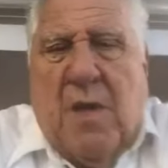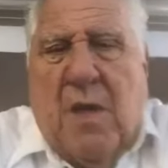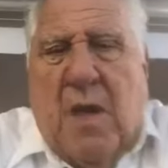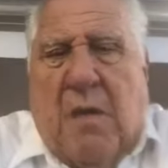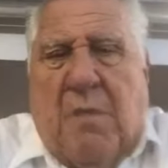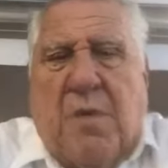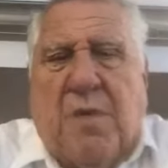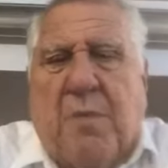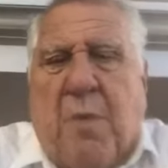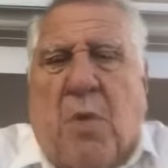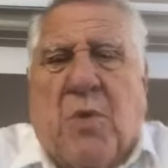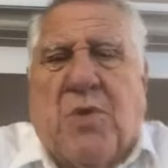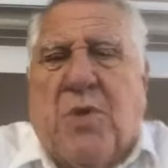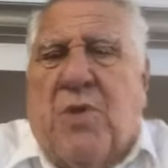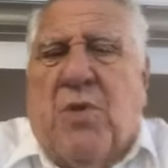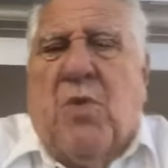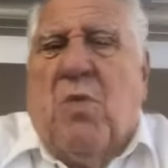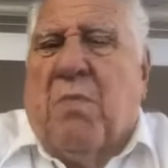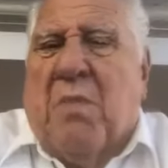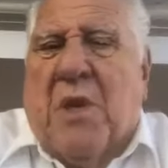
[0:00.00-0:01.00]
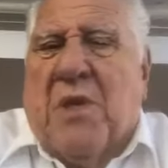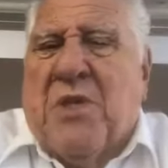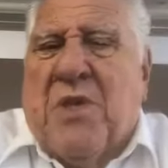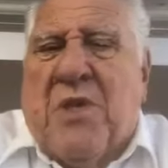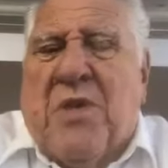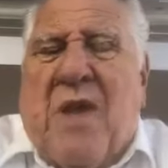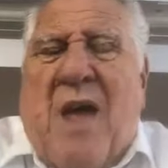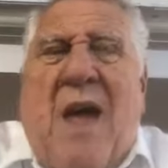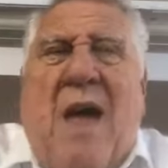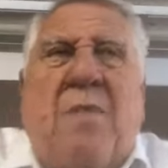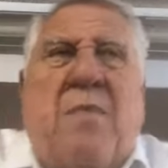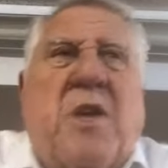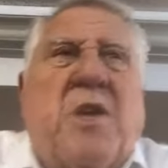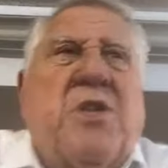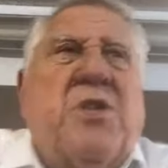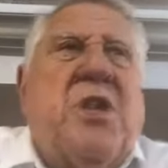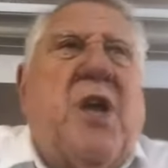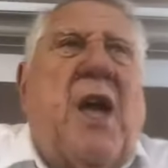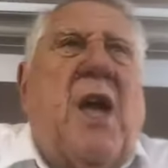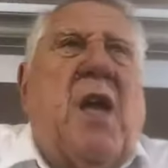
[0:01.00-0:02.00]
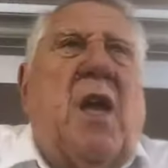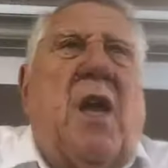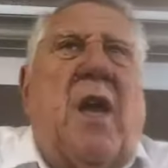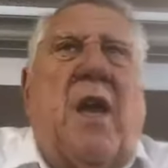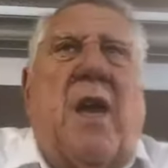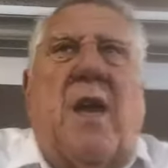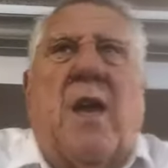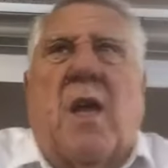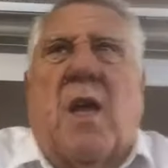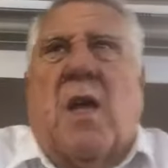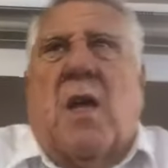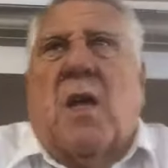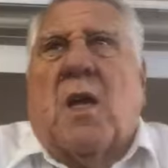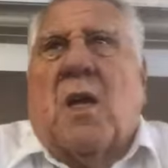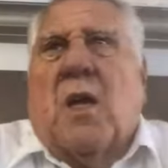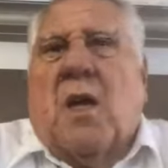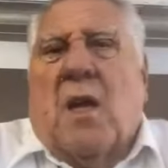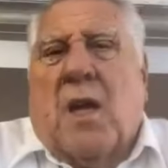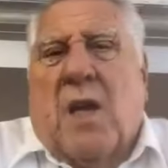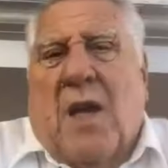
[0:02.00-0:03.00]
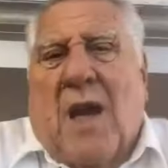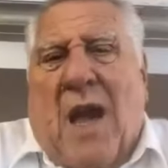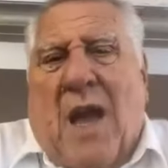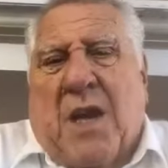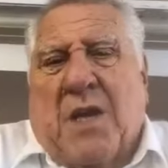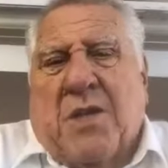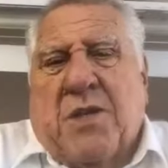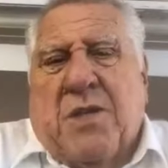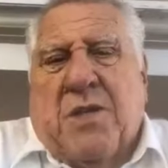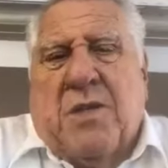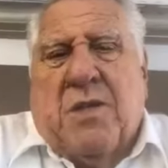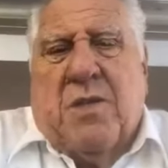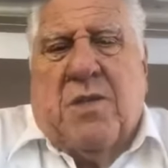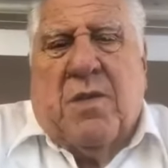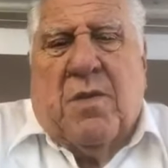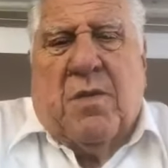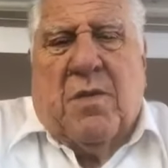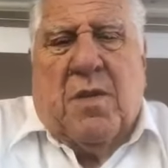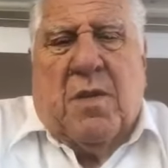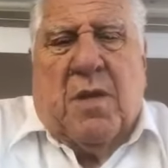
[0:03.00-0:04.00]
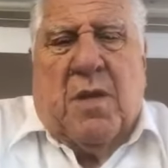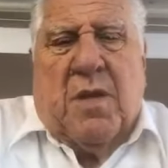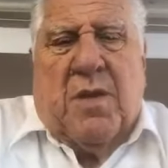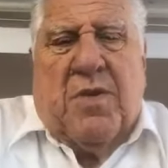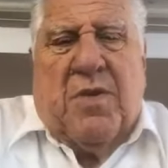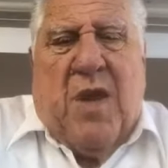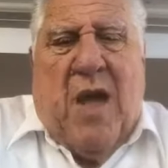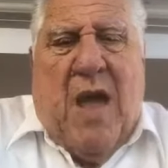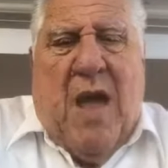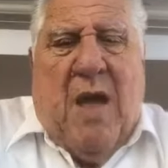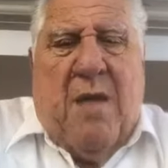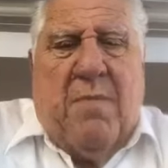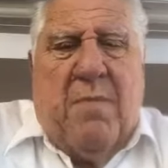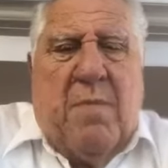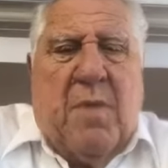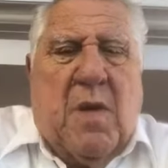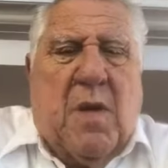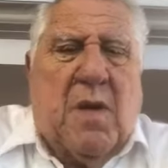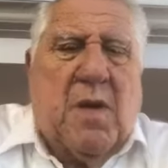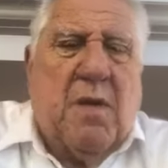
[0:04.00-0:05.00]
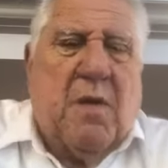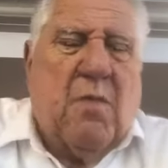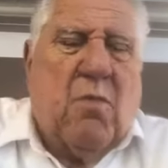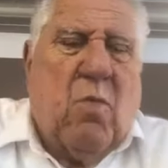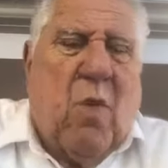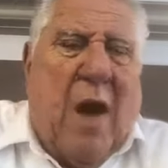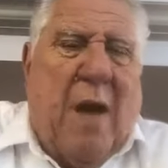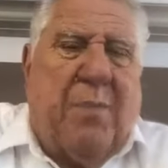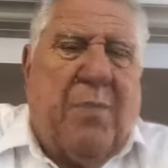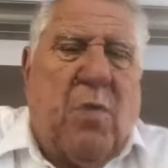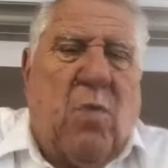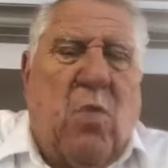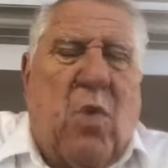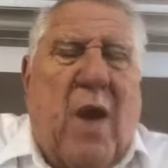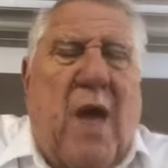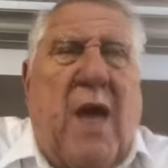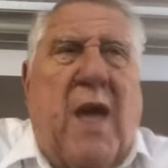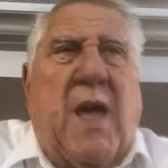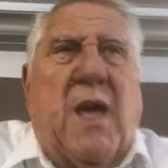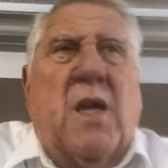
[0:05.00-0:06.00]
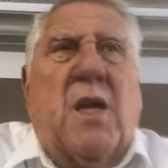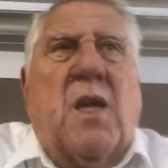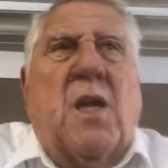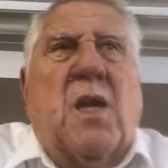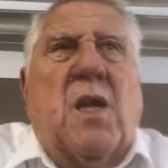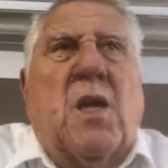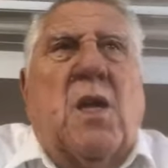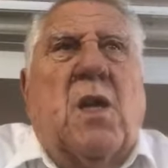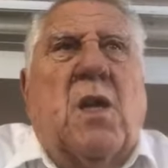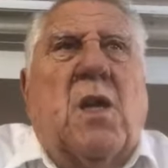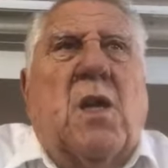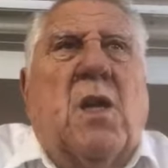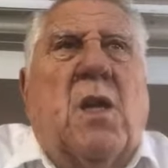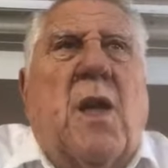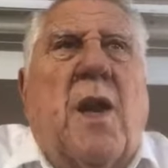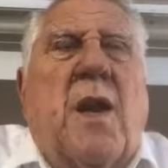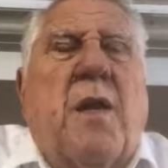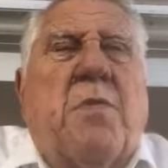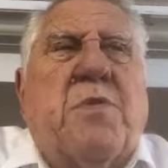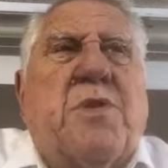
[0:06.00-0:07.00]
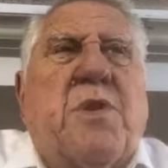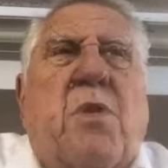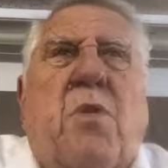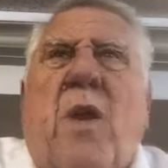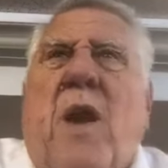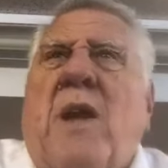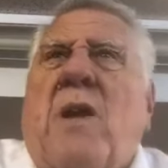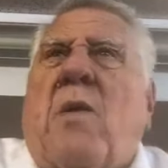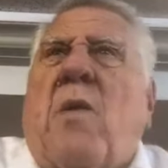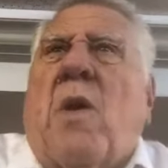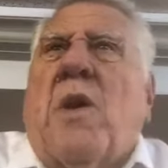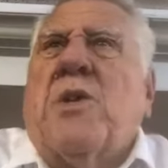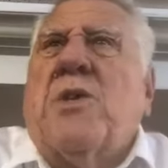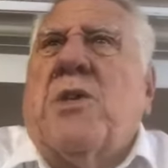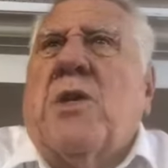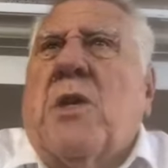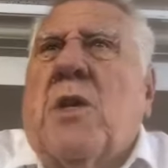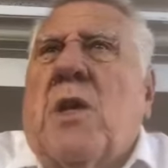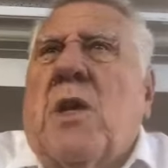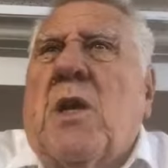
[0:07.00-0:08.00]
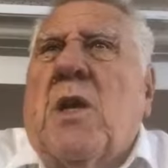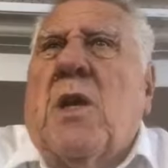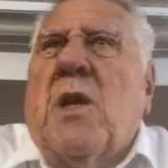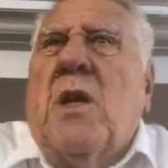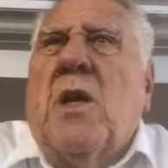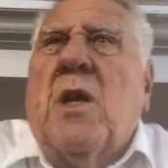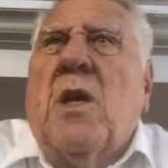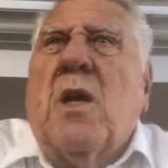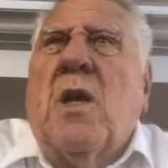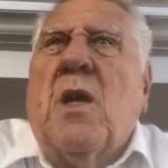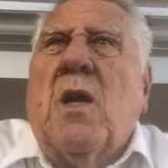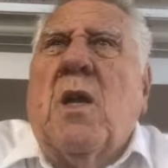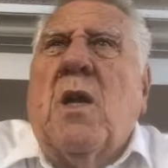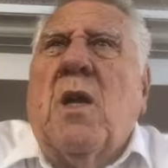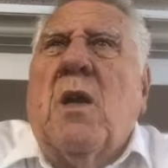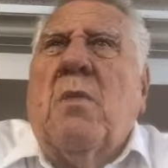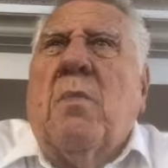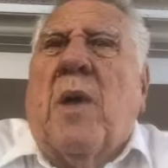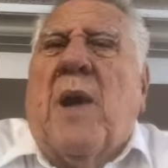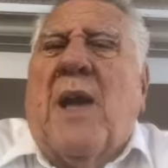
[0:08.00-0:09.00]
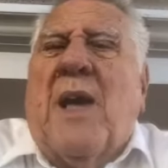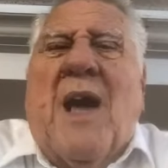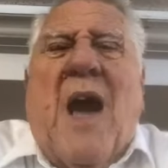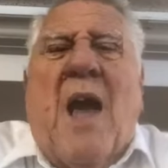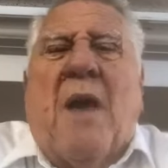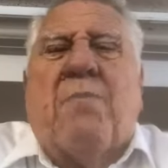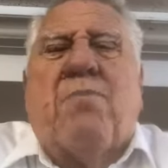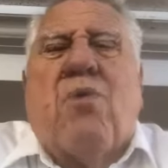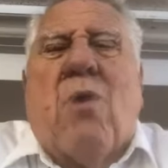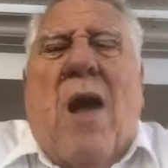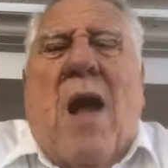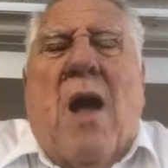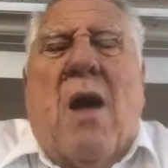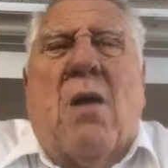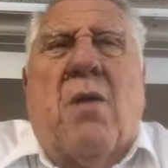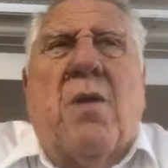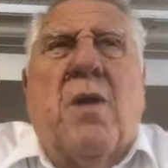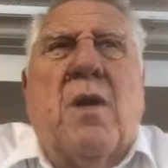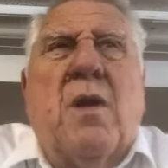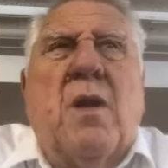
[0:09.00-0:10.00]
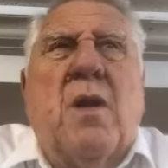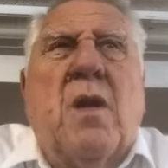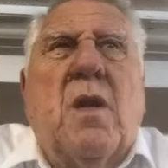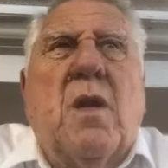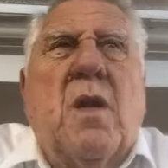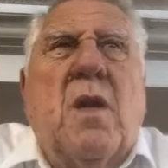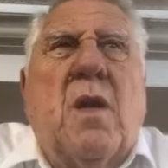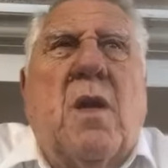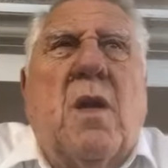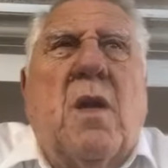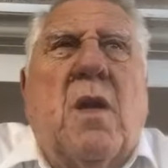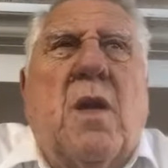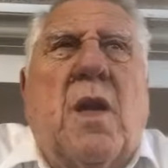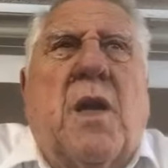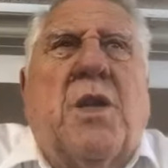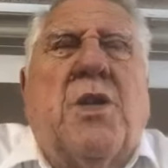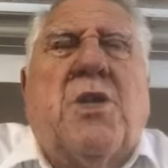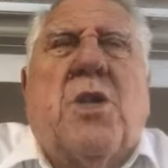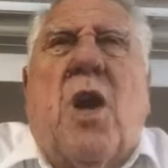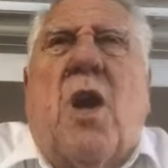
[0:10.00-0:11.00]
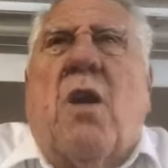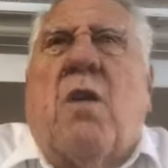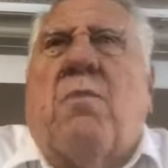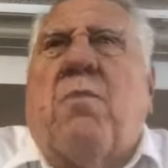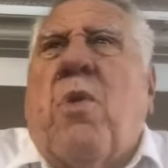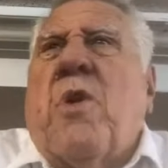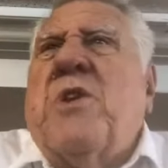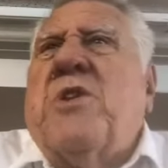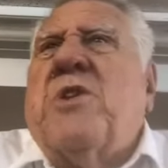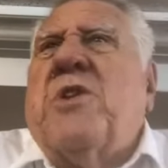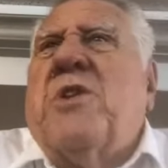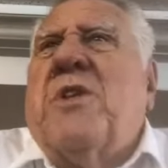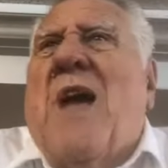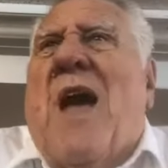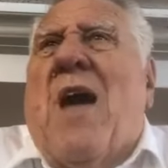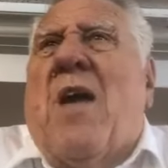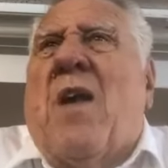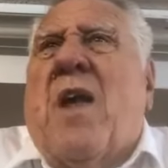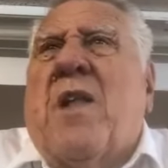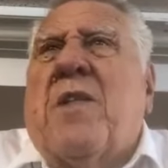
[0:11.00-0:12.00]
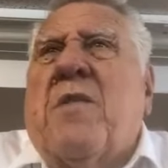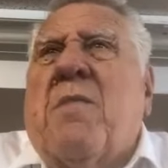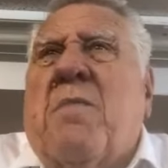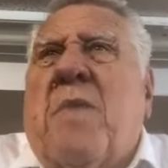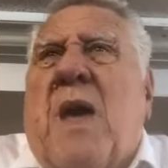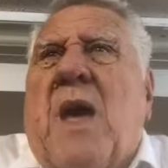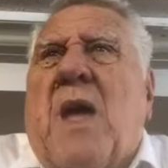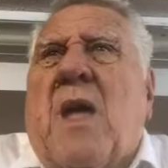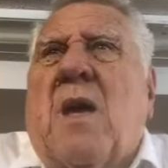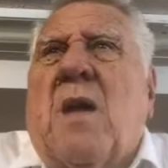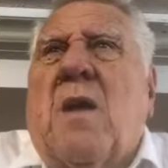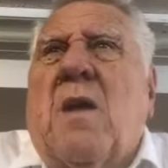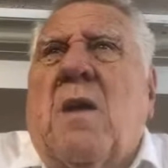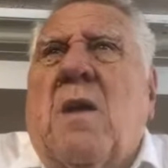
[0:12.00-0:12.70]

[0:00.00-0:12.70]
He was supposed to do a bunch of time in jail, and he got his time wiped away, and he was a great Christian. But he got proud, and he started preaching down at the men.